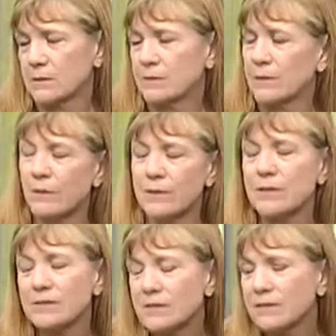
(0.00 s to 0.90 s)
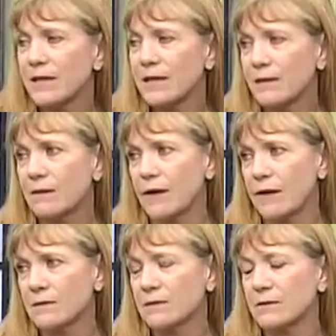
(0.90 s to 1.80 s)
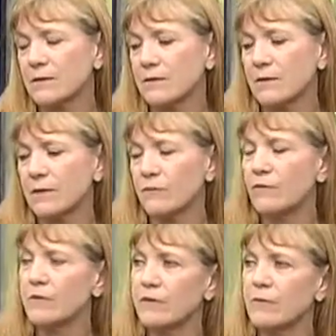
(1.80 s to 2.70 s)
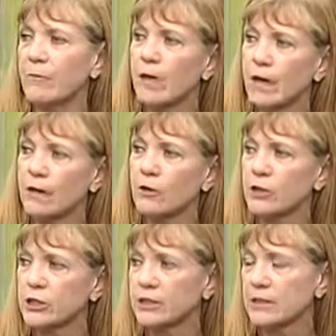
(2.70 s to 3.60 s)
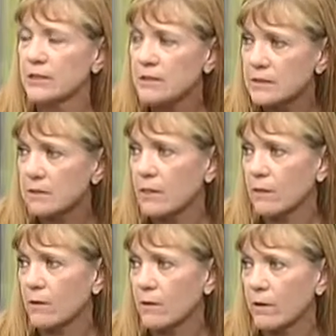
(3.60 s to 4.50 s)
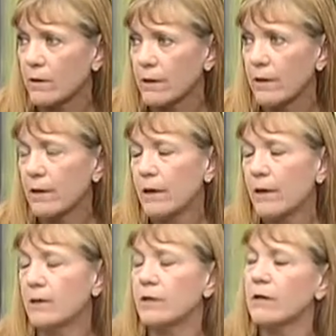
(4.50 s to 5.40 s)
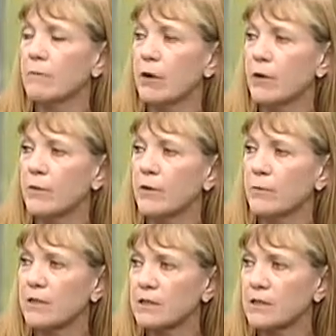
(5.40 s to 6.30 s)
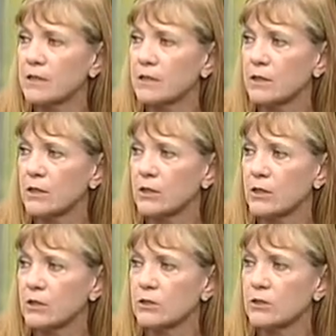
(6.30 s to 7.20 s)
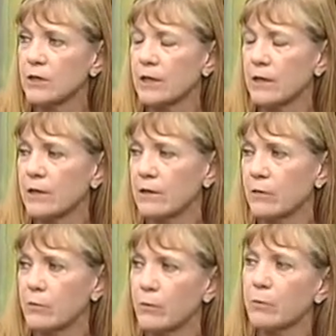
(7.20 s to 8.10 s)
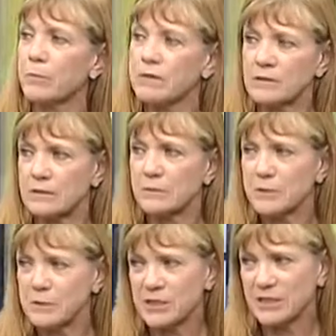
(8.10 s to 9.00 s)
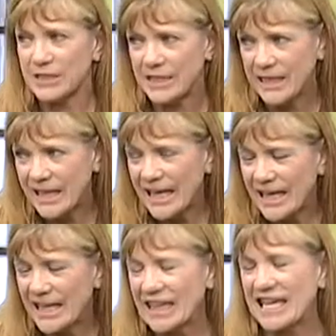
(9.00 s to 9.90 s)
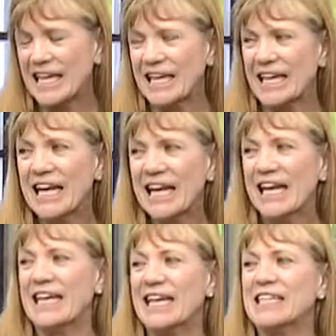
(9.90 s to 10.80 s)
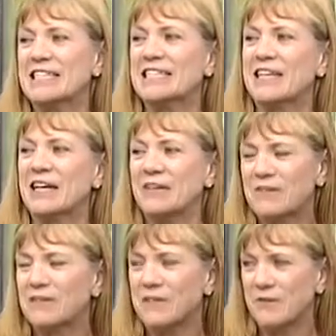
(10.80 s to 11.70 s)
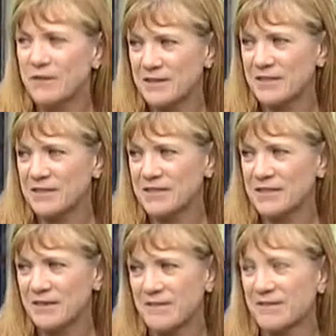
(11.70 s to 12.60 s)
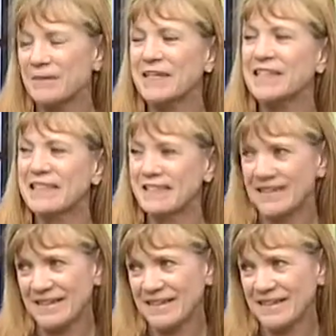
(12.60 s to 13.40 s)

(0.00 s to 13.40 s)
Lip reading: So it doesn't take a lot. So if you leave a bag of Hershey's Kisses laying around and you come home and they're missing and the dog is looking at you and burping suspiciously, then he needs to go to the veterinary center immediately.